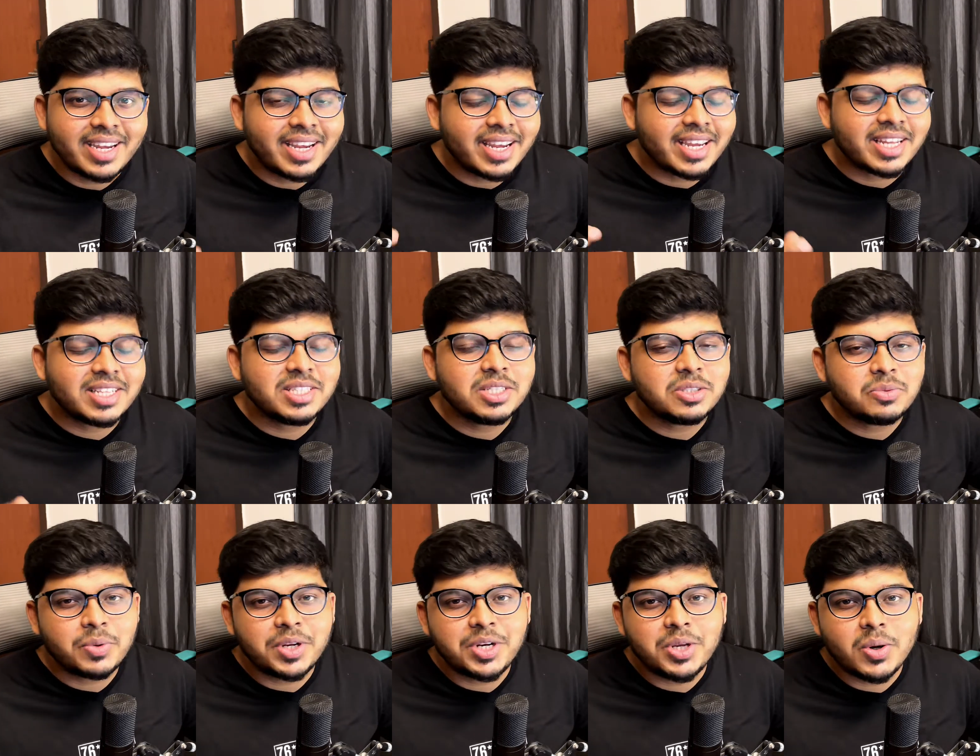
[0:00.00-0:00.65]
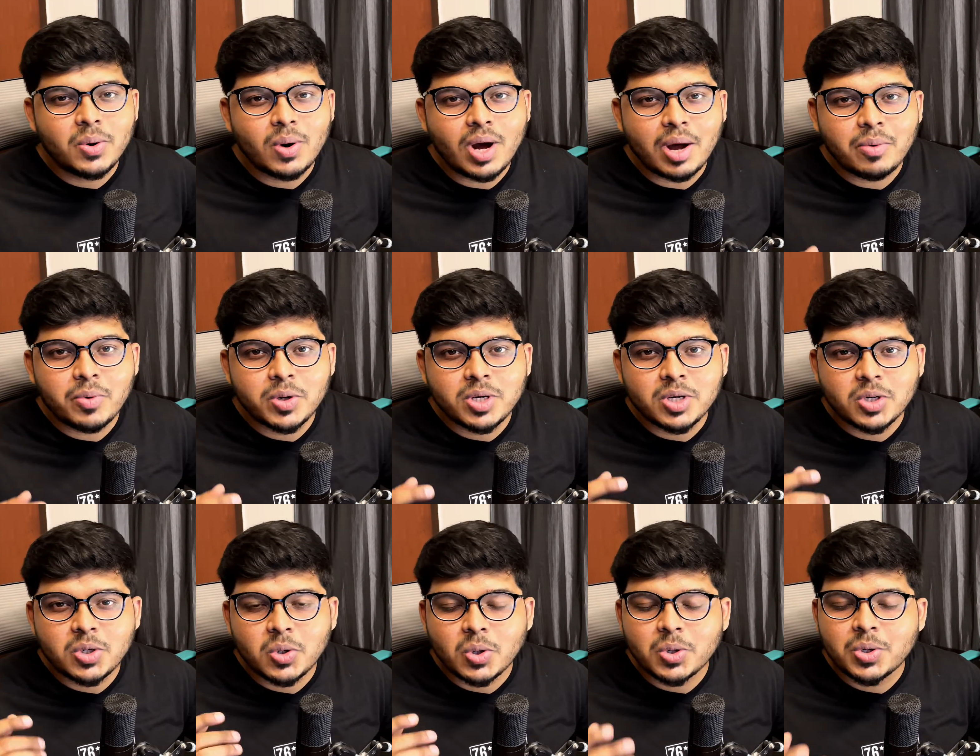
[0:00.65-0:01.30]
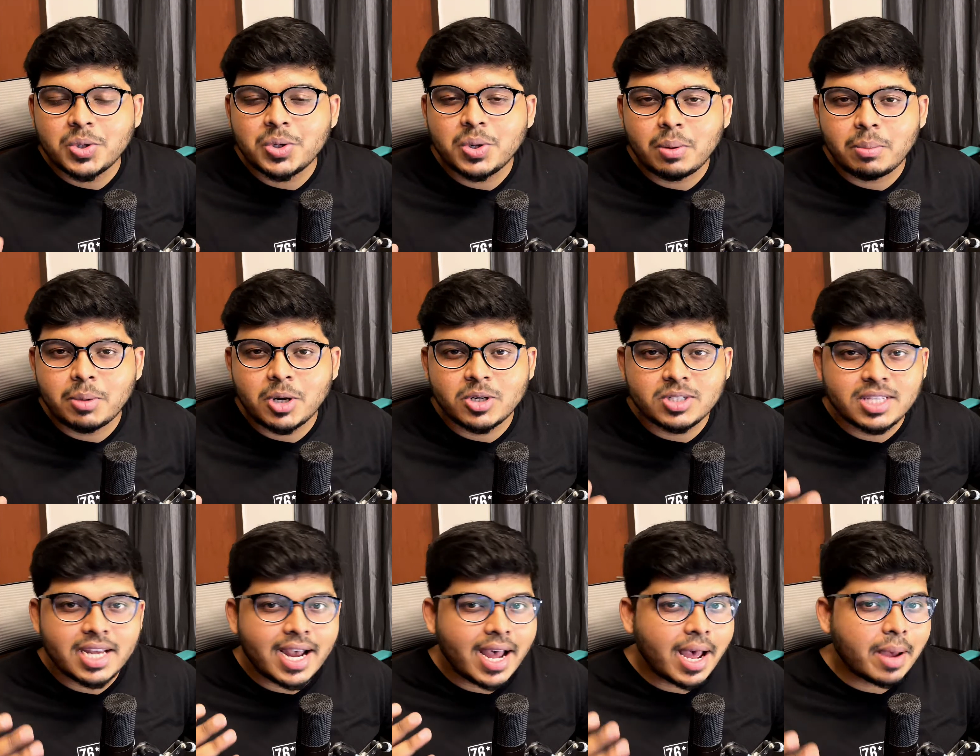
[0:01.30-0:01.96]
In this video, I want to talk to you
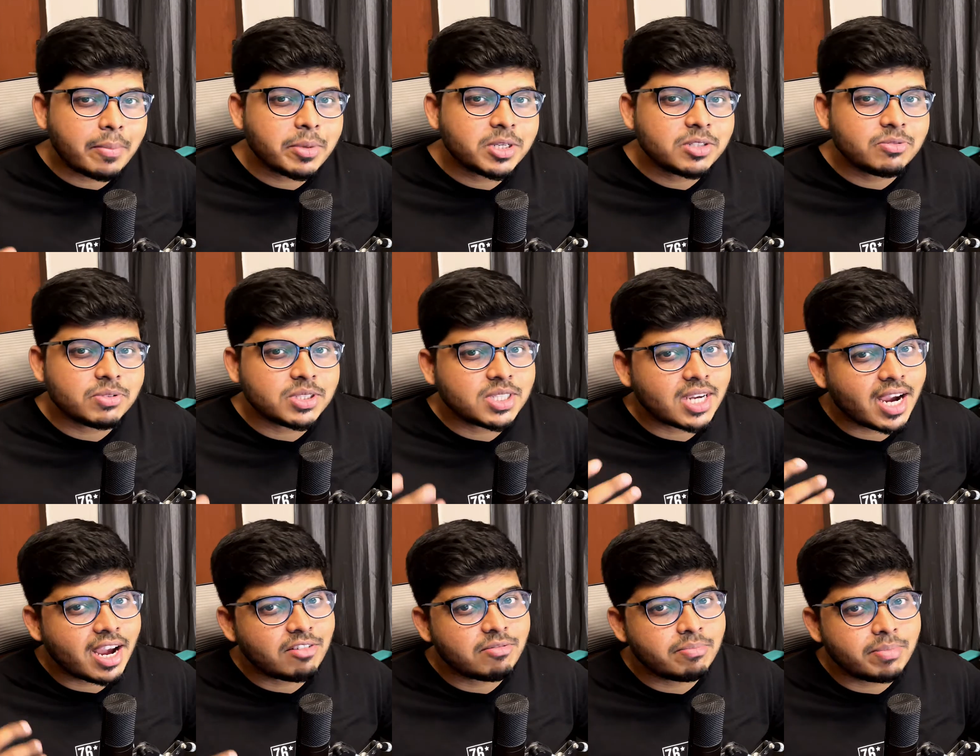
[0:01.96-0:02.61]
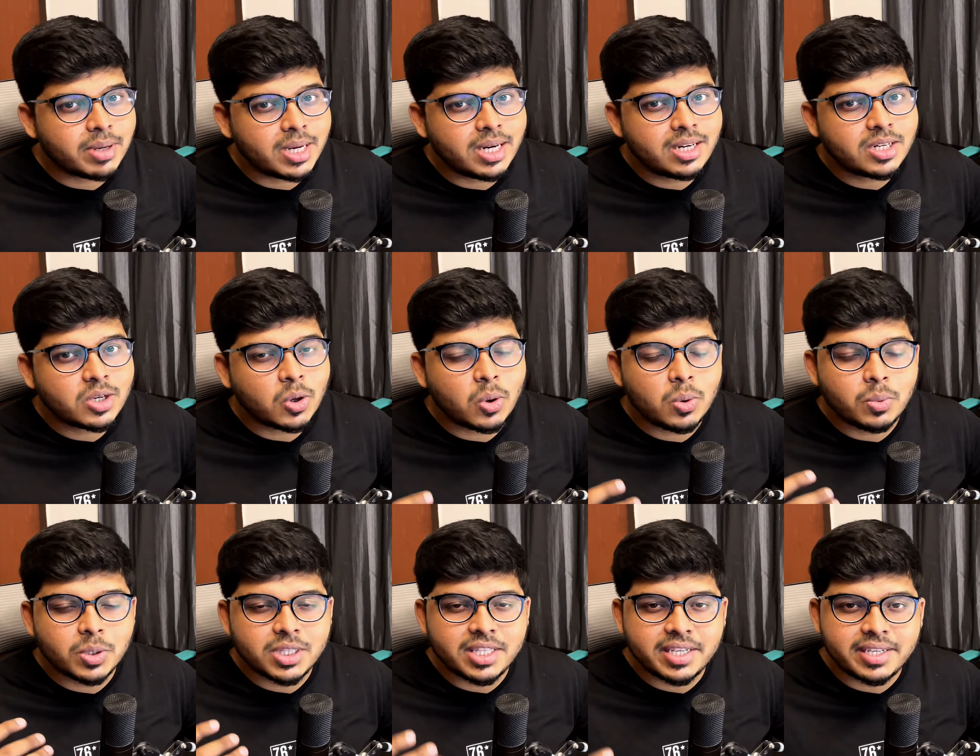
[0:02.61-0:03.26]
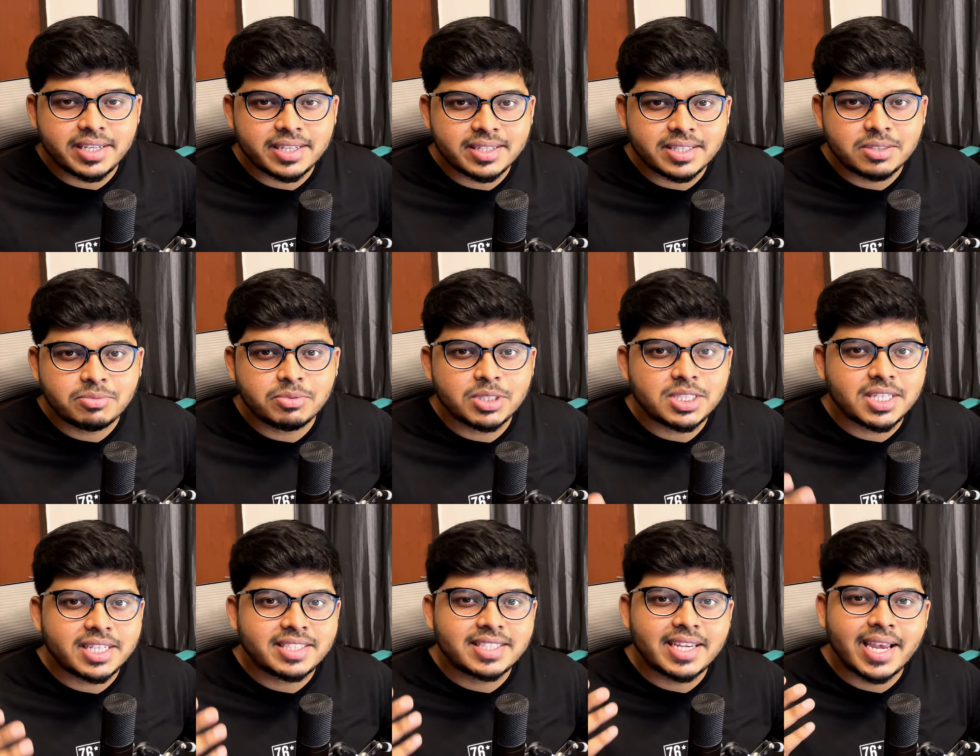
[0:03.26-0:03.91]
about the habits which I have built over the years
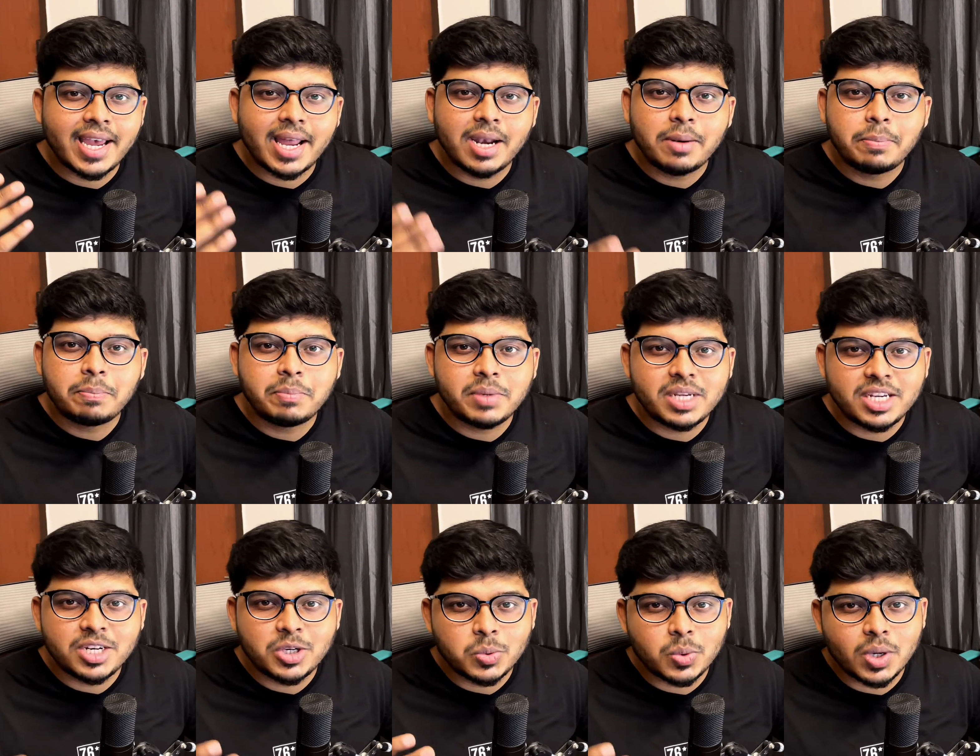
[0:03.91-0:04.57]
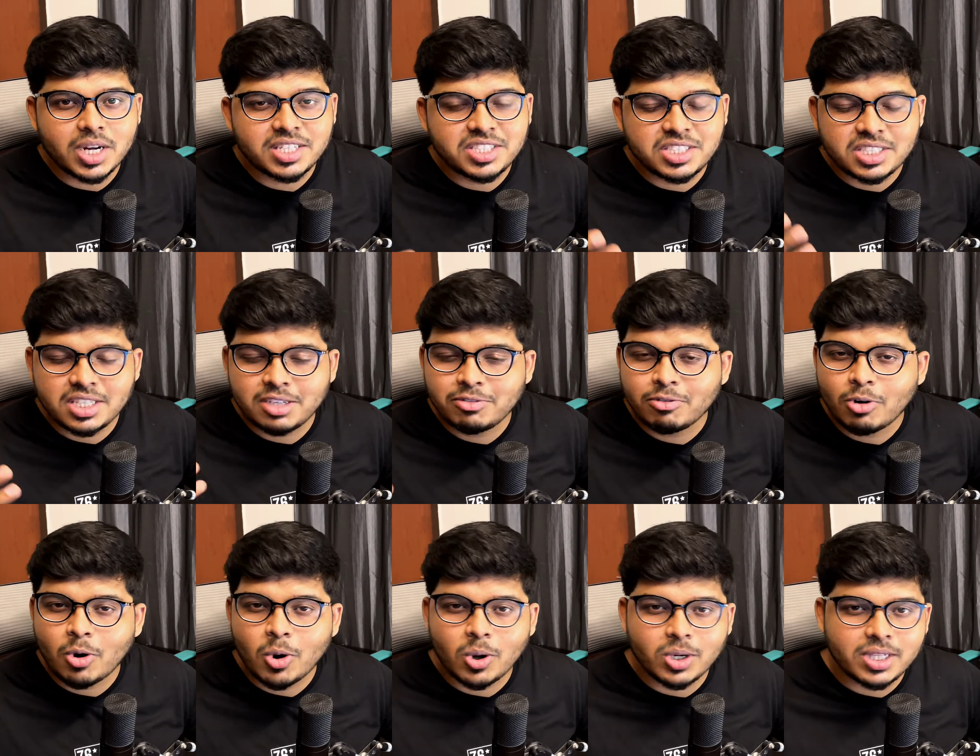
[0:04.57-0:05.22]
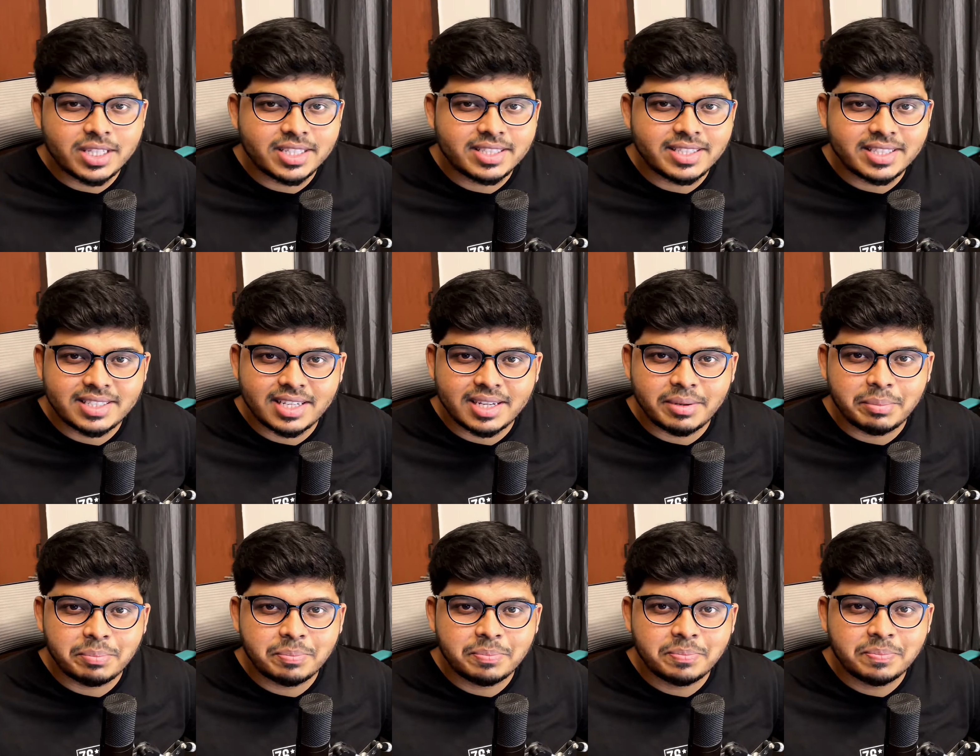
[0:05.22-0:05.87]
which has helped me to achieve all the
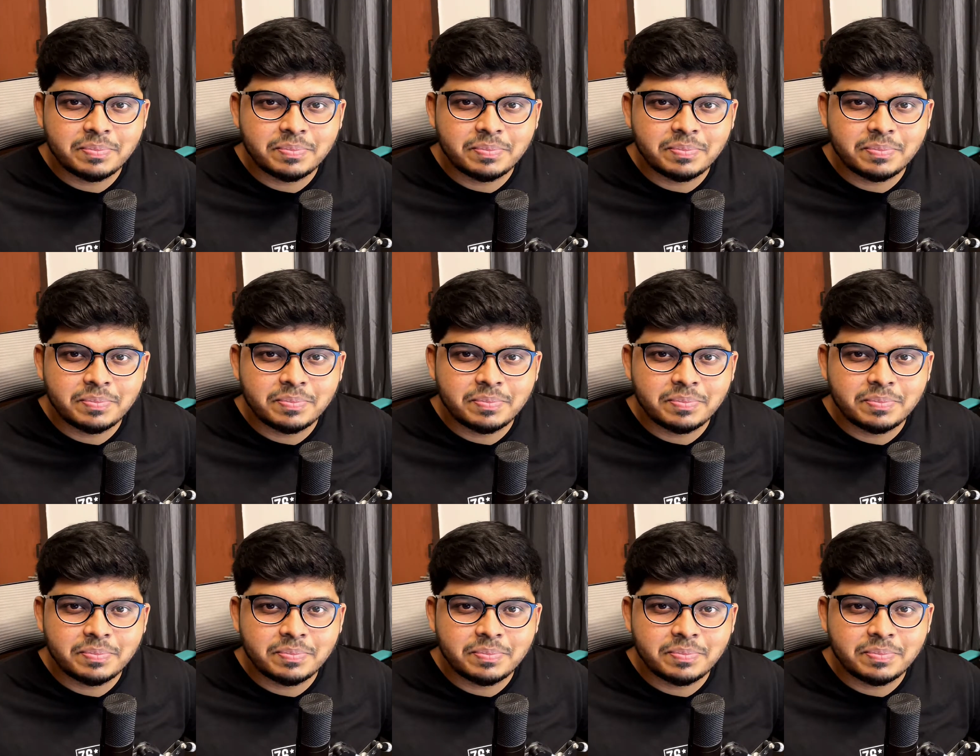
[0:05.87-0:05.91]
things.